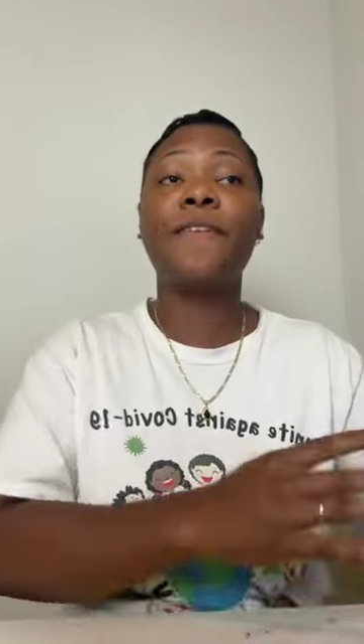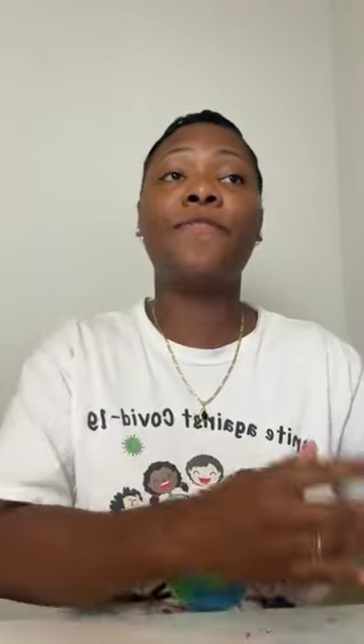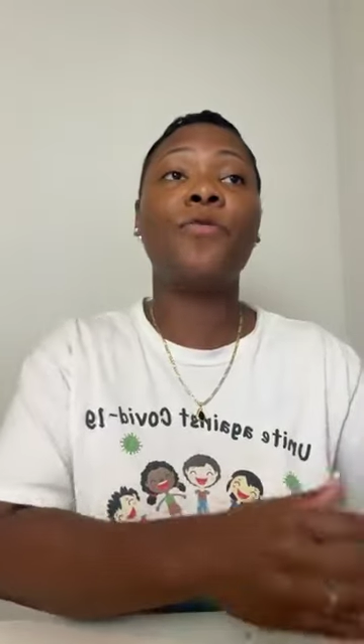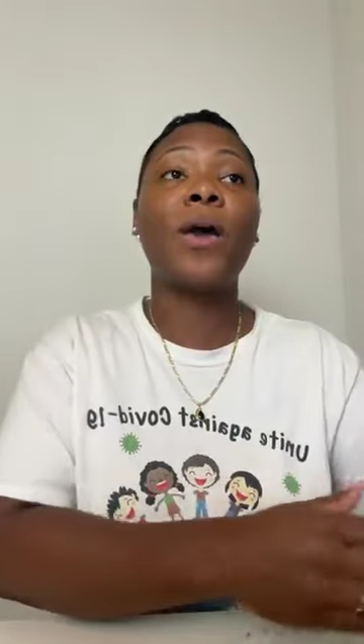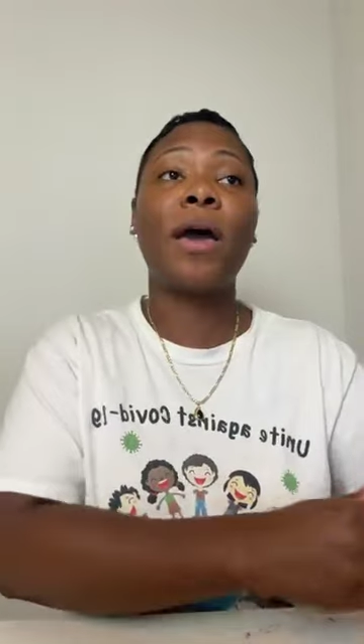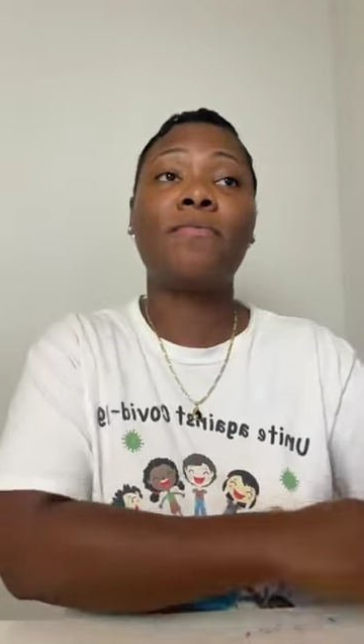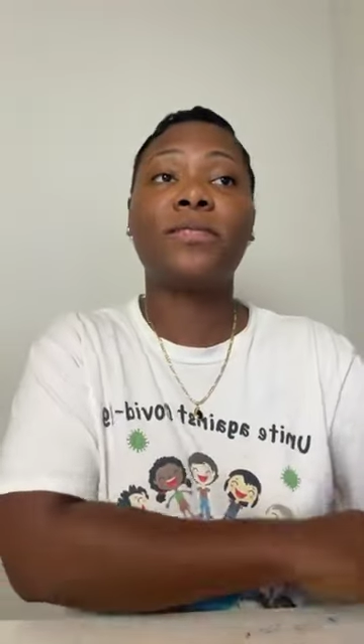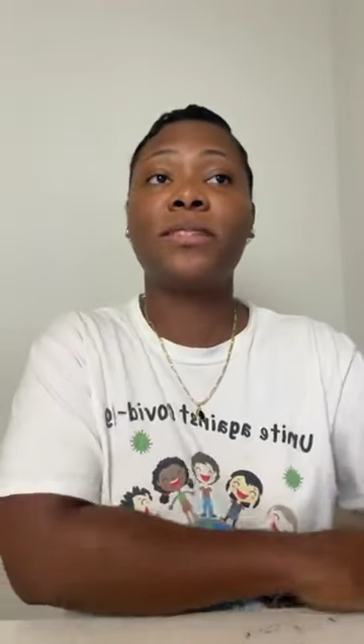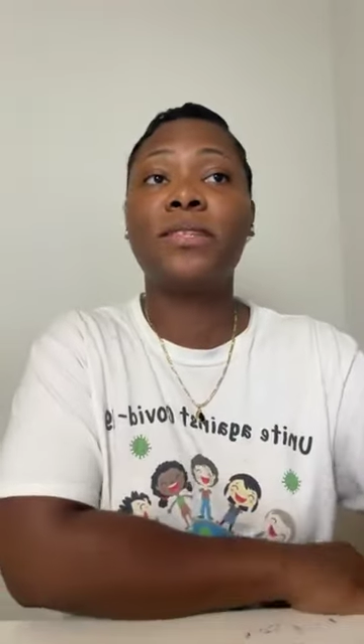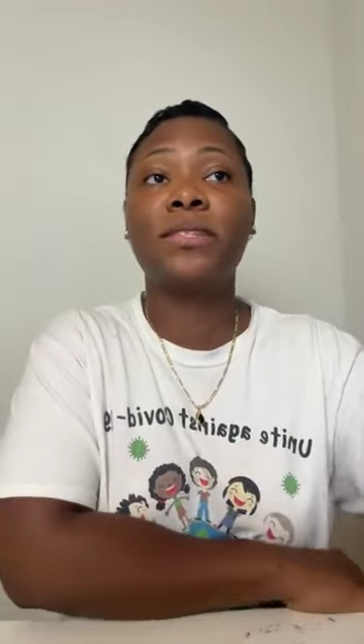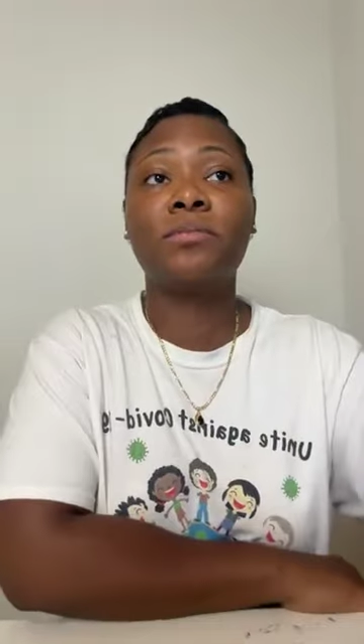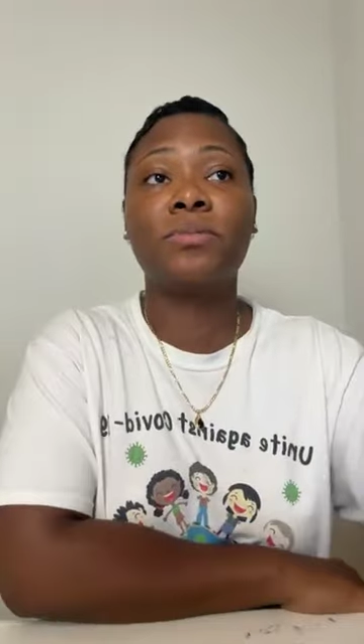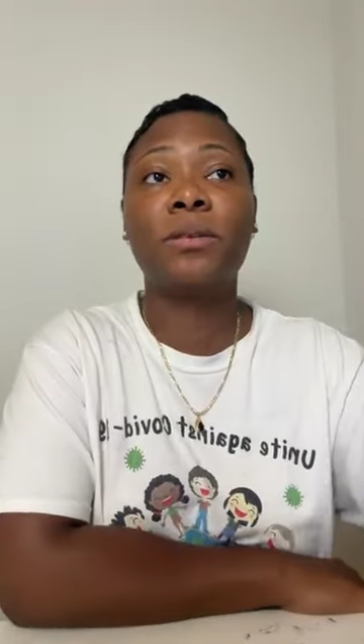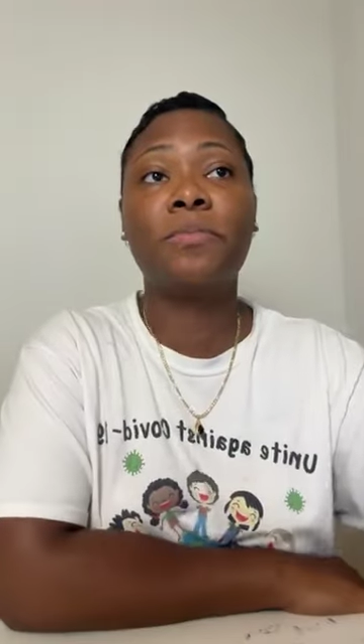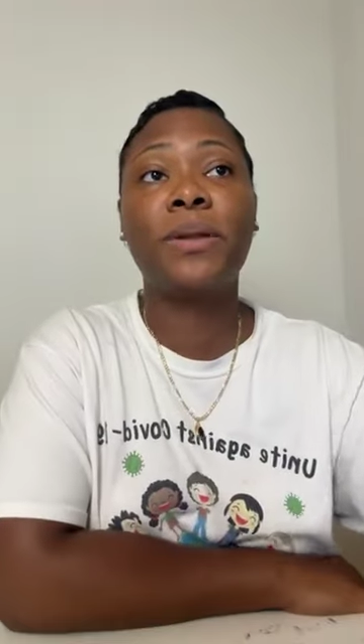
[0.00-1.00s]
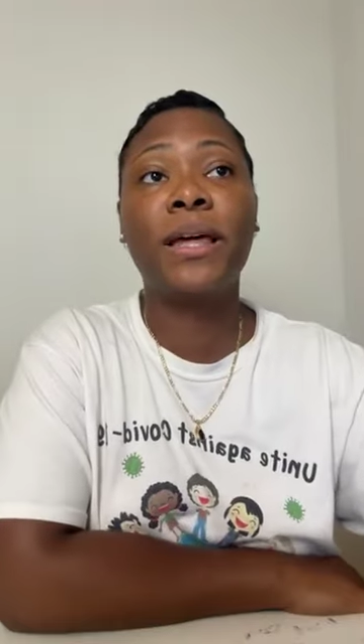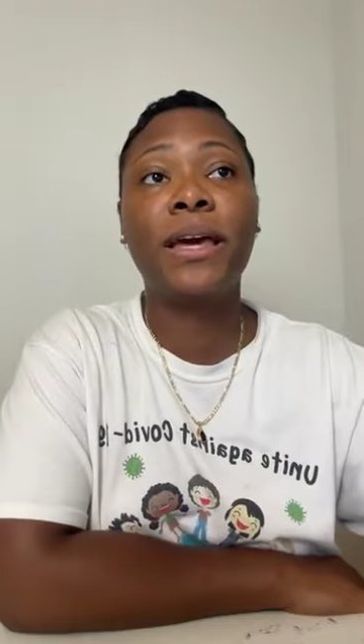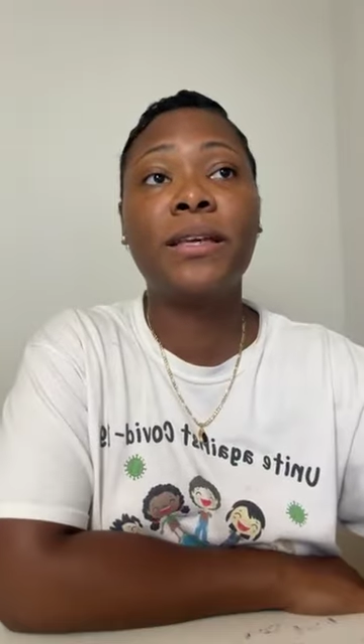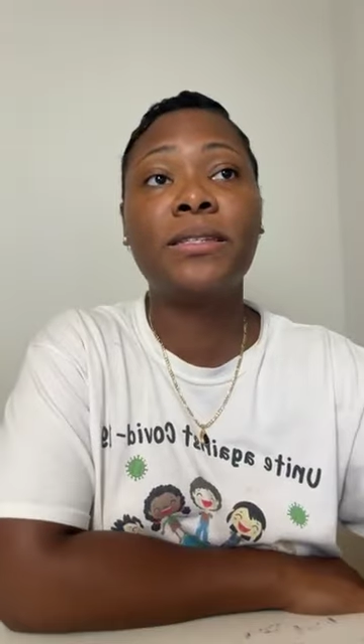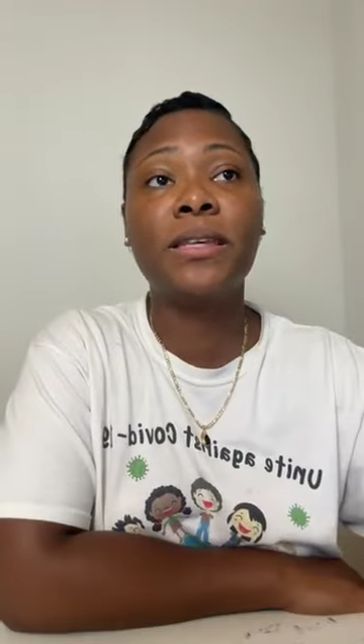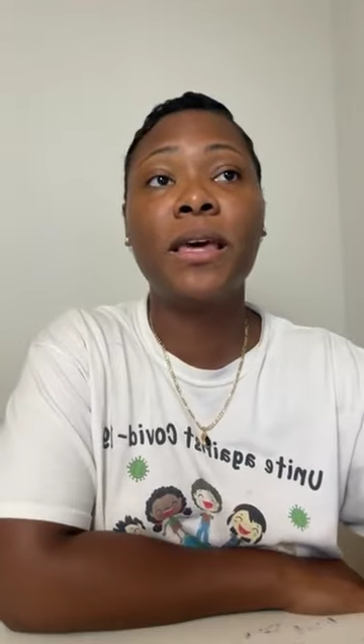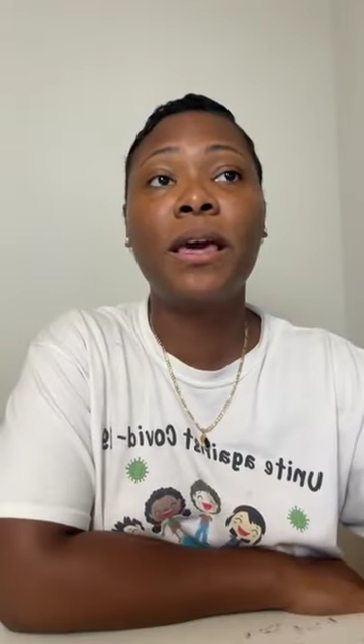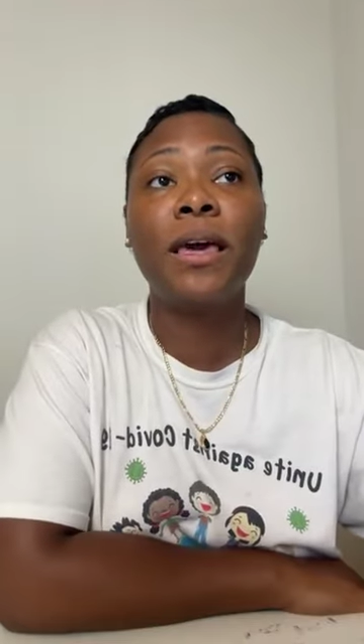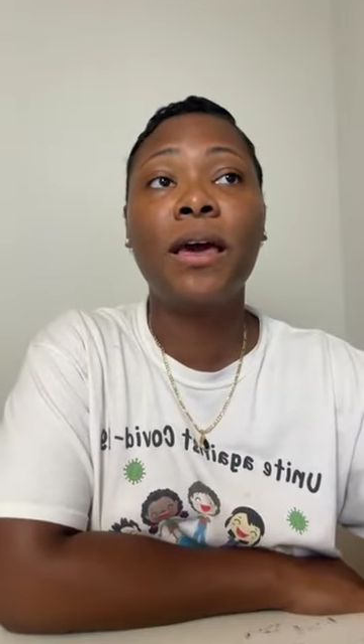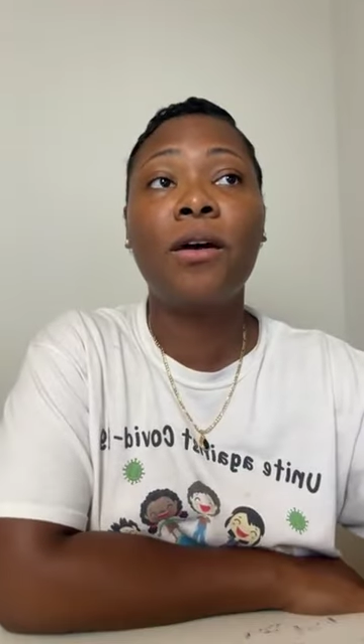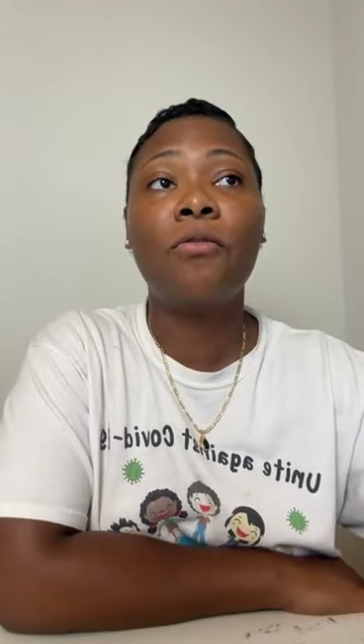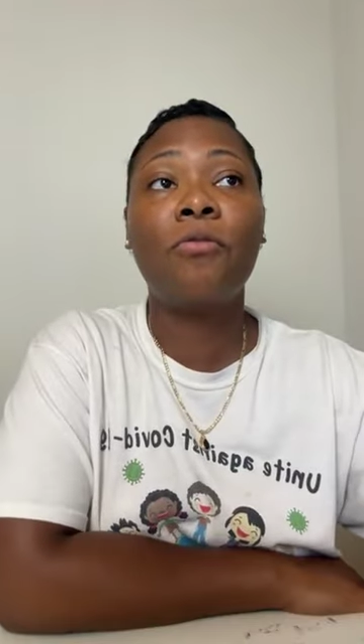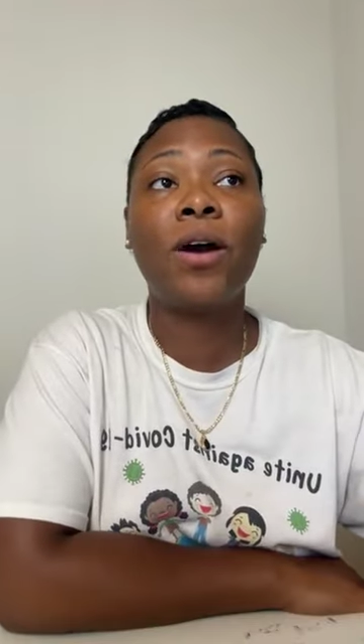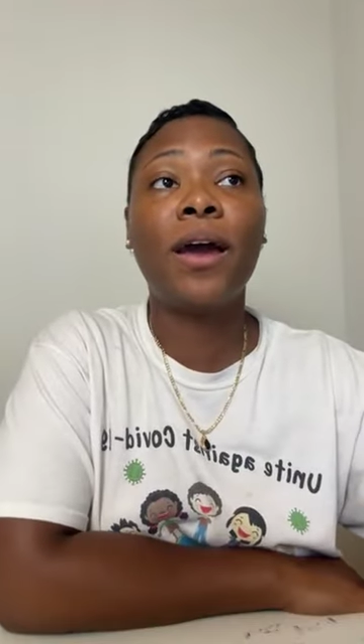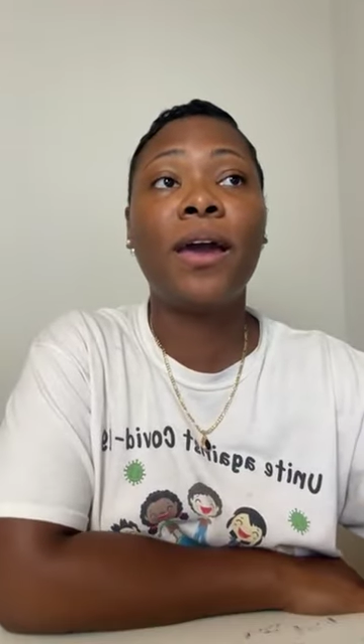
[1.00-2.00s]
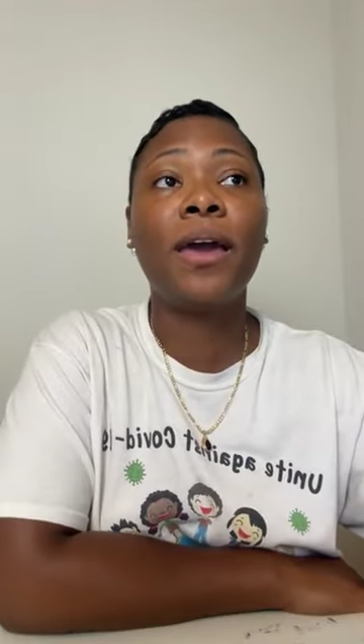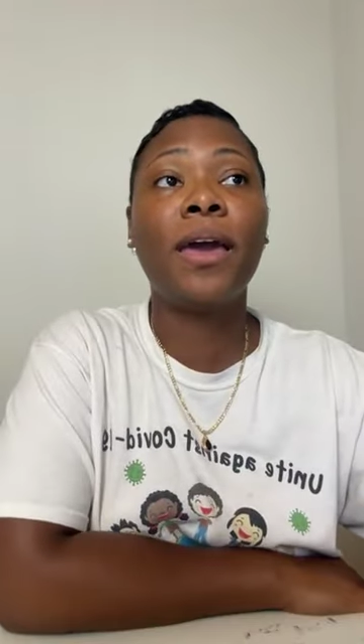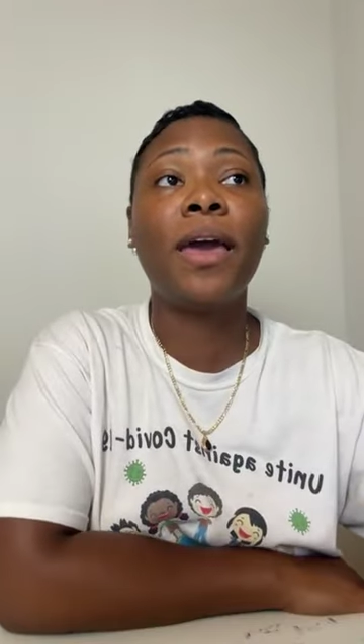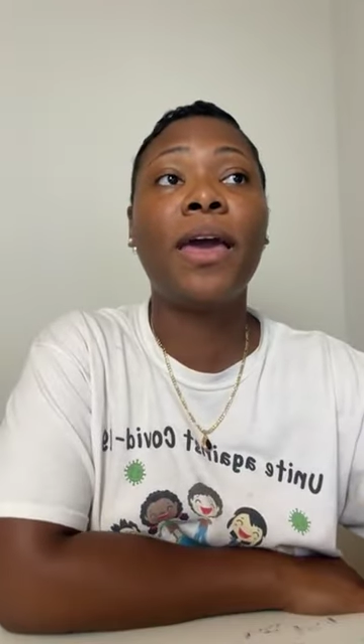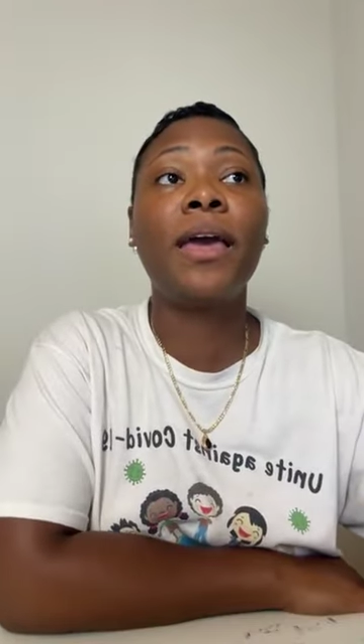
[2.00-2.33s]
if you have systems in place, right?